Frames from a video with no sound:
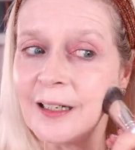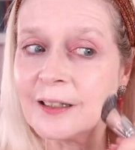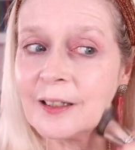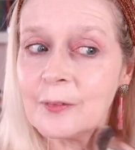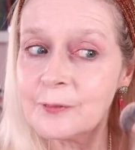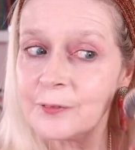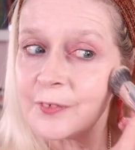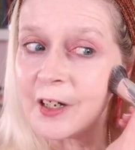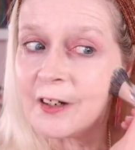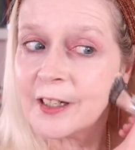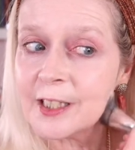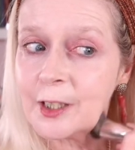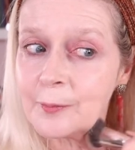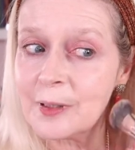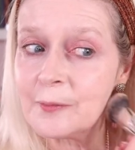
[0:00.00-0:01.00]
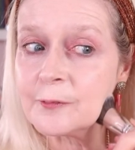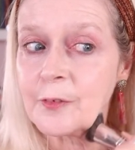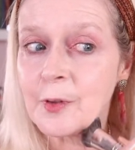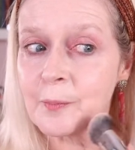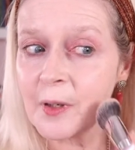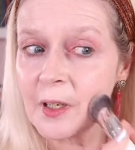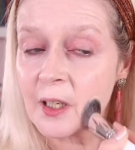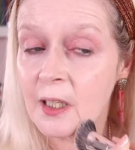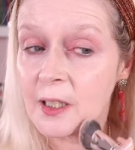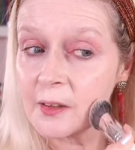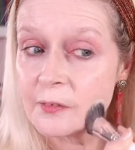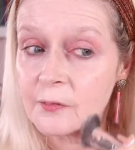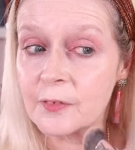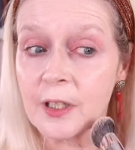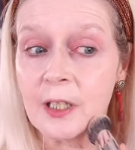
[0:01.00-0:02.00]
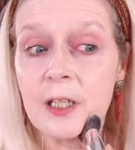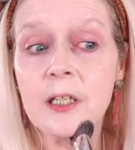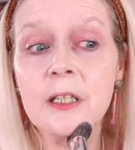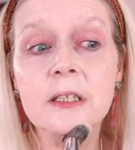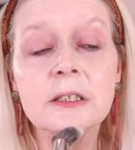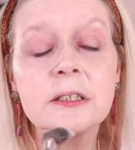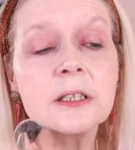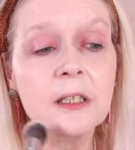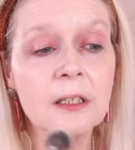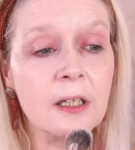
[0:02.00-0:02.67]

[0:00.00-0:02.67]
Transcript: I'm fine. I went for my first